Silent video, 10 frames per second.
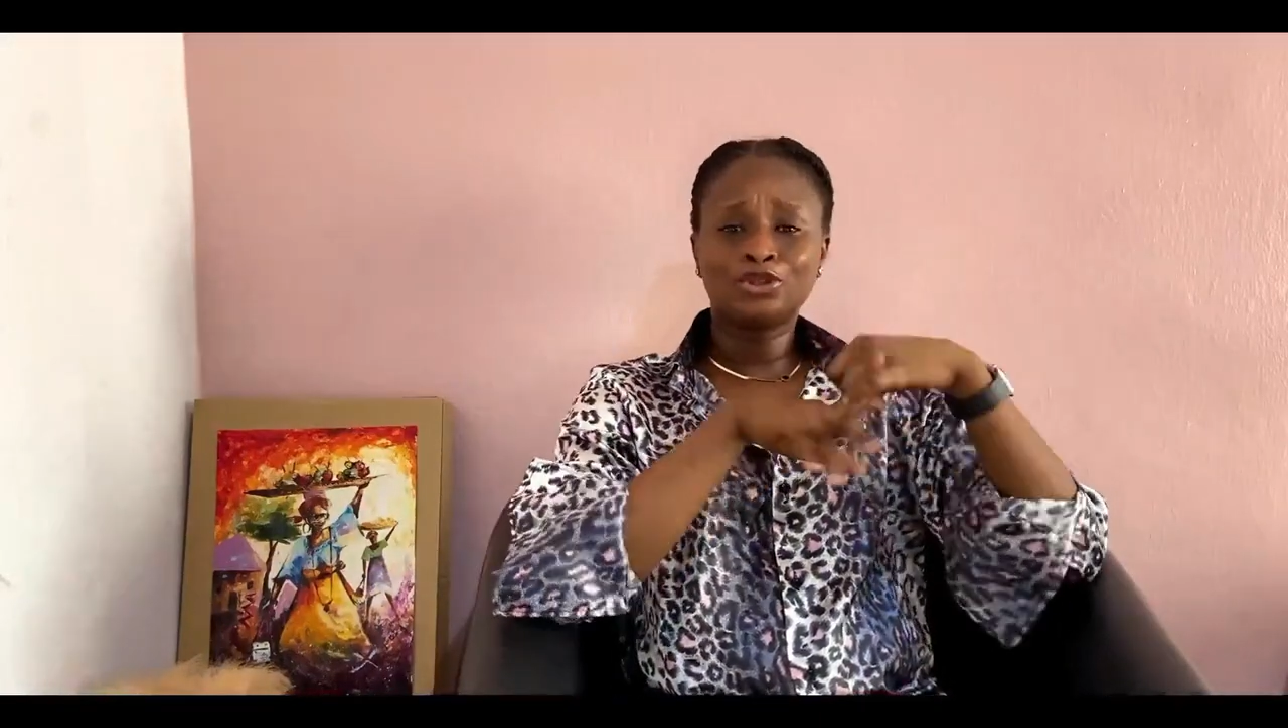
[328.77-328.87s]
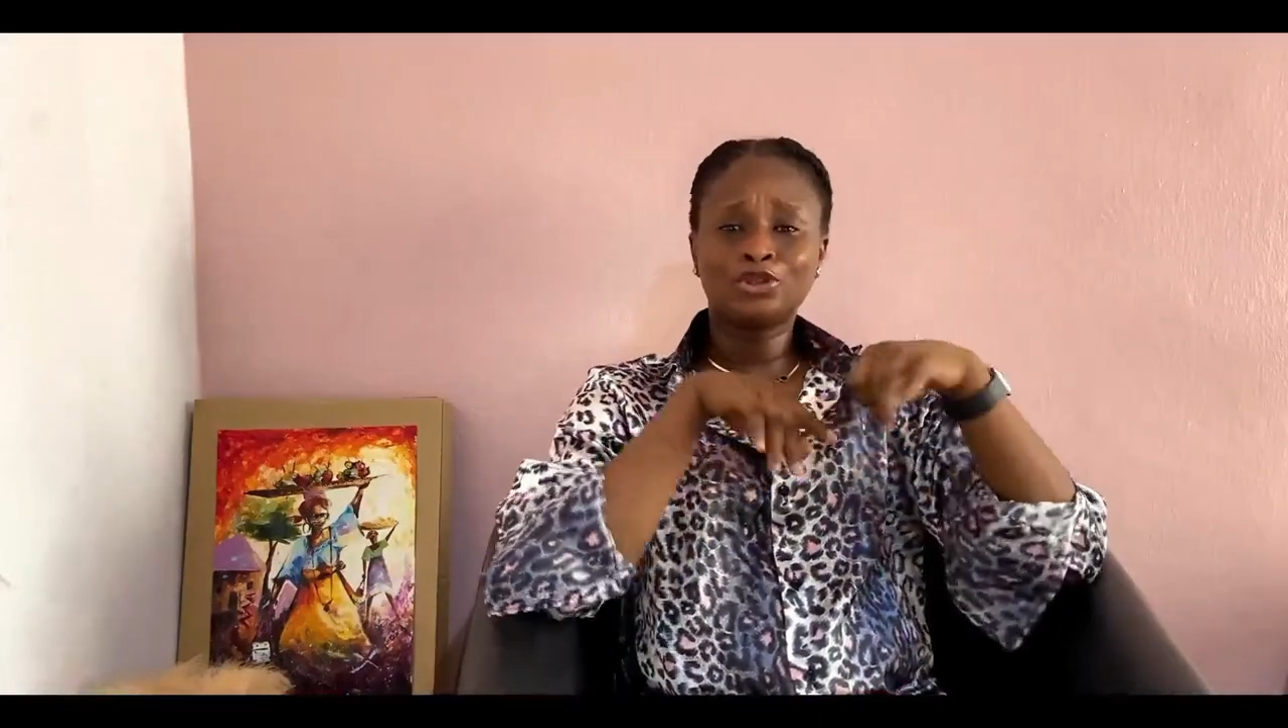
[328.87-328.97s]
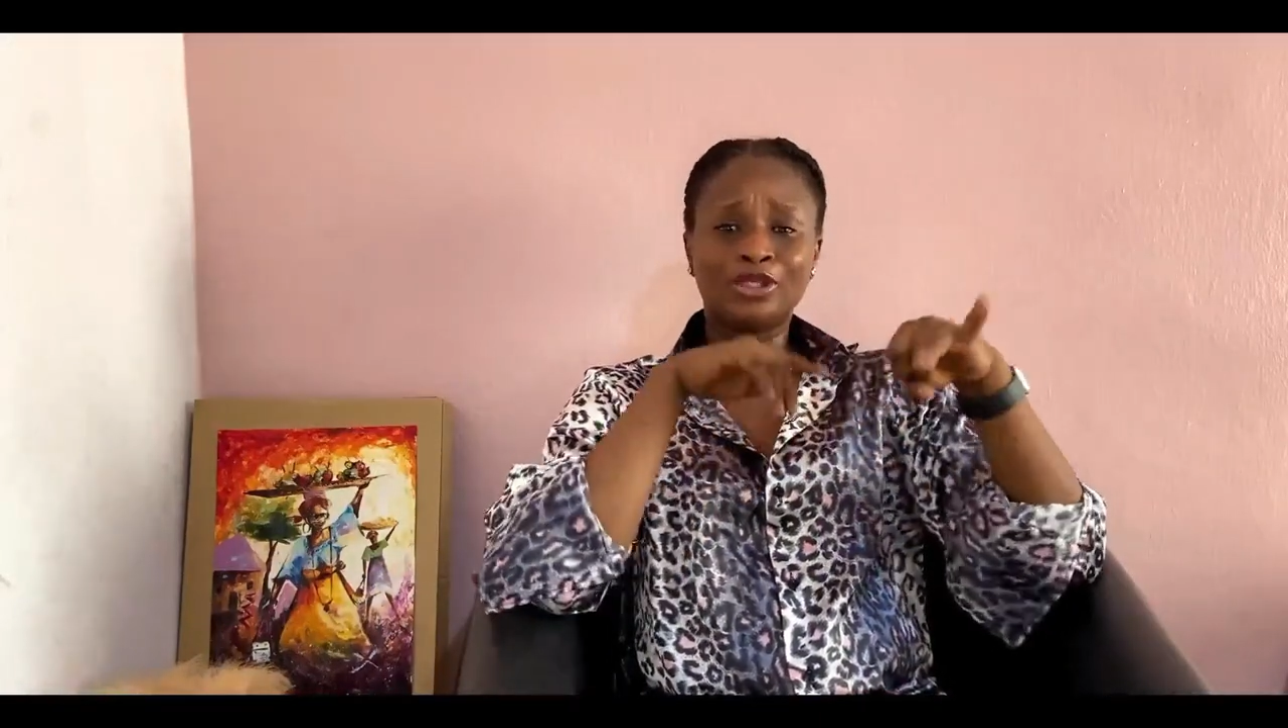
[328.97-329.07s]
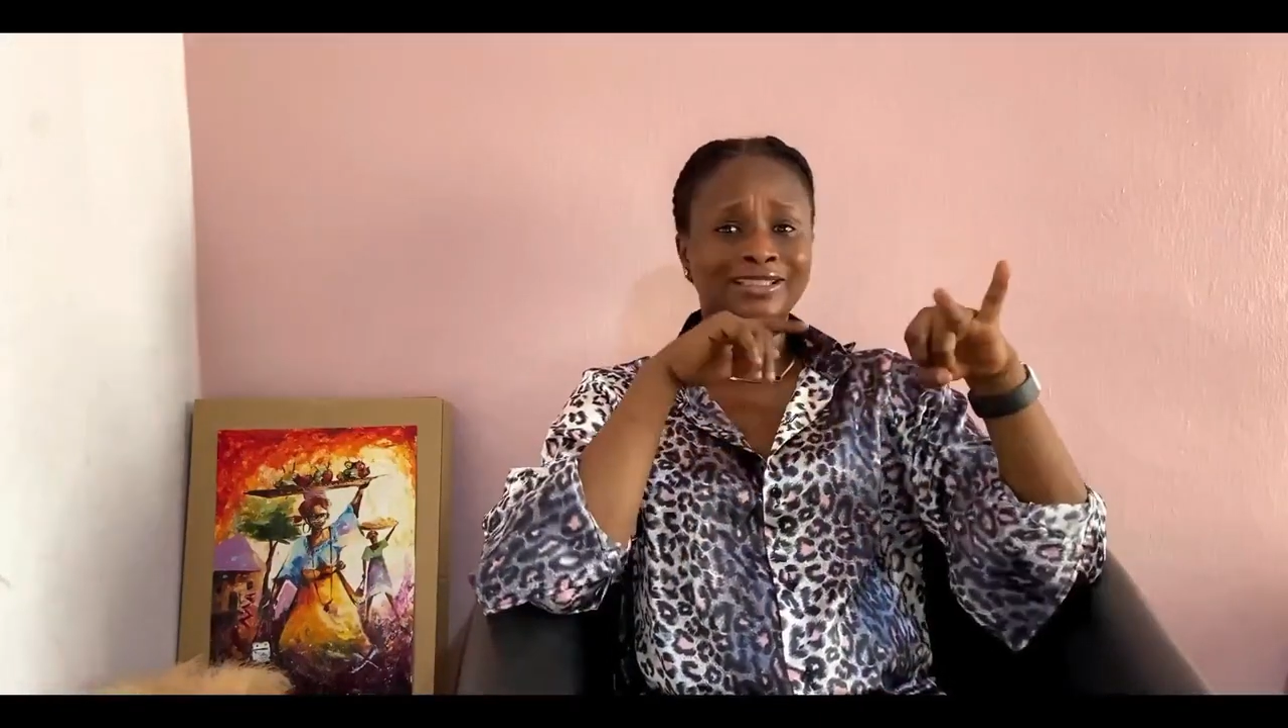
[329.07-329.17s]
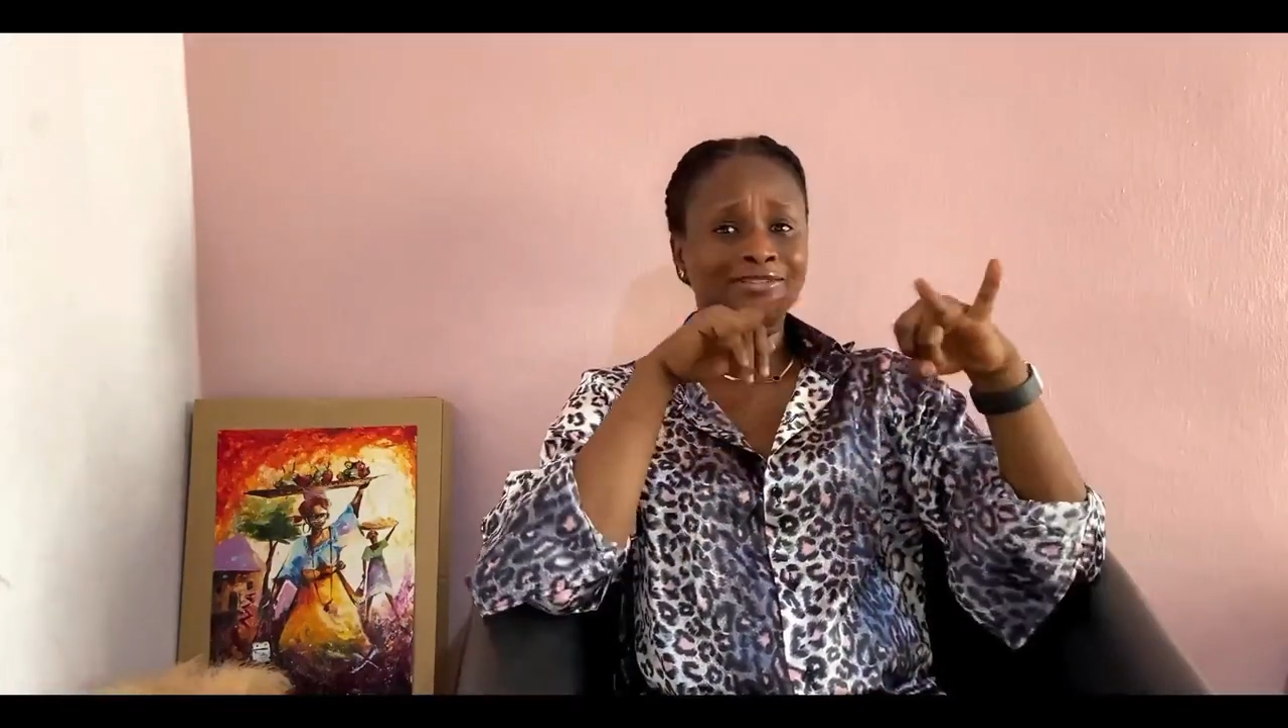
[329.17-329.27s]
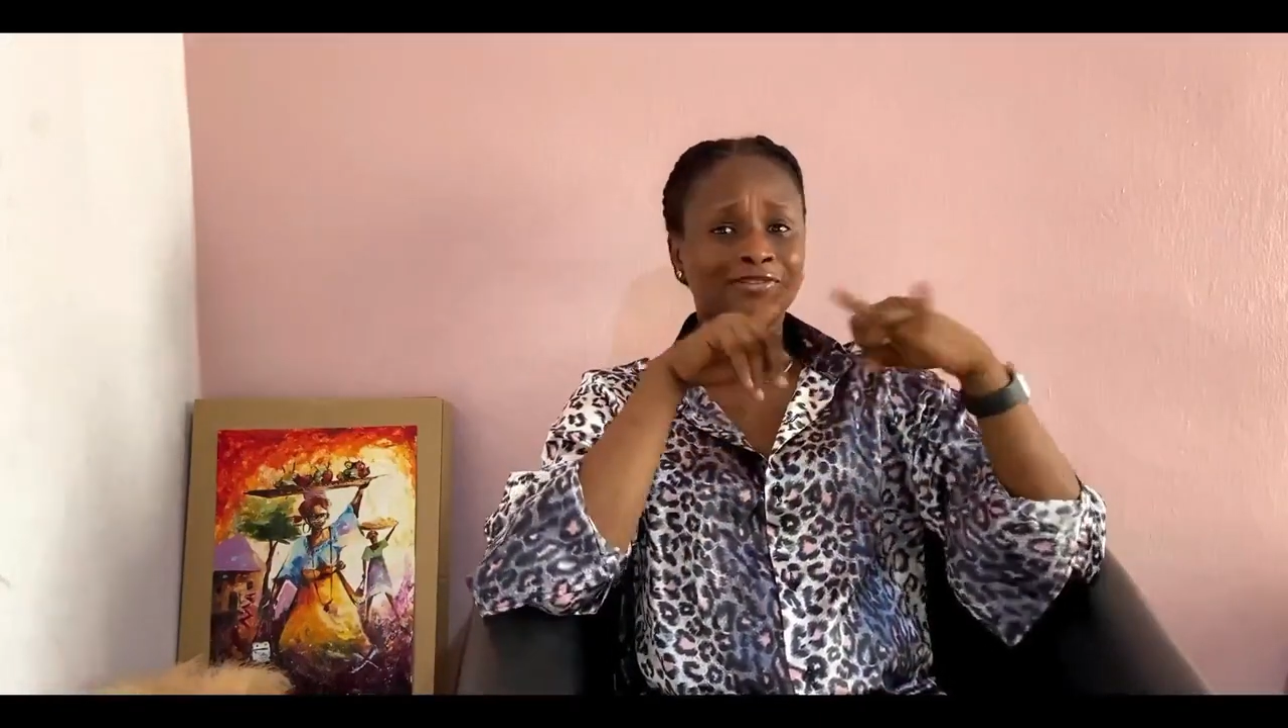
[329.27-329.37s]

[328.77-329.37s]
you to his